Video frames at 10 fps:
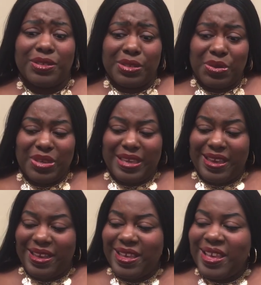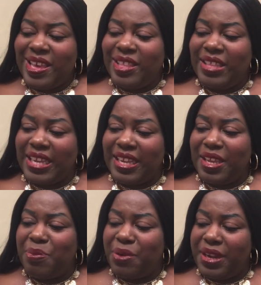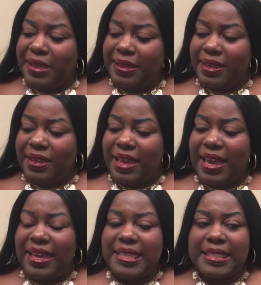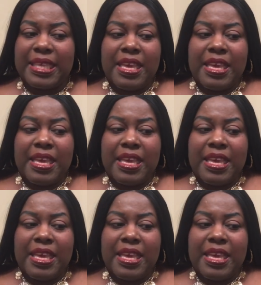So yeah, I think I did pretty good, guys.